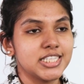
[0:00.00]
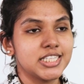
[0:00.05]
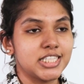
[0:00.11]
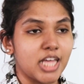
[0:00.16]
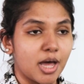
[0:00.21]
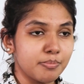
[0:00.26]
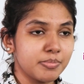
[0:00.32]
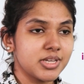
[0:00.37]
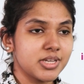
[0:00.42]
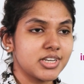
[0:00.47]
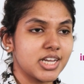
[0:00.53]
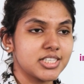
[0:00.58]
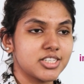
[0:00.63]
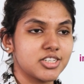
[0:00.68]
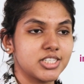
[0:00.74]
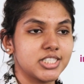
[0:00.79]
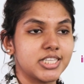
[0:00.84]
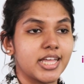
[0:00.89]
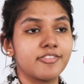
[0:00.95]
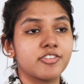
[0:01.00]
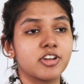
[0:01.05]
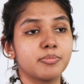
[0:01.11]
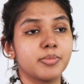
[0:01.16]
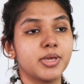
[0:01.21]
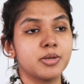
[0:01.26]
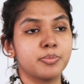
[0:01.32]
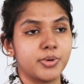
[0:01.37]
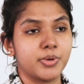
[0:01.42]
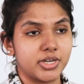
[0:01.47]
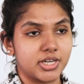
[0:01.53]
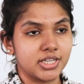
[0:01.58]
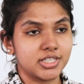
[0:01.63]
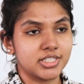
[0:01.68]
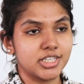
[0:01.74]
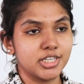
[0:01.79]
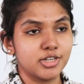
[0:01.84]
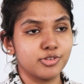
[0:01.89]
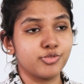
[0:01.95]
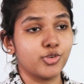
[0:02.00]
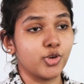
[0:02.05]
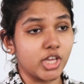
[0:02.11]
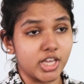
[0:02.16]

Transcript: some industries have remained protected for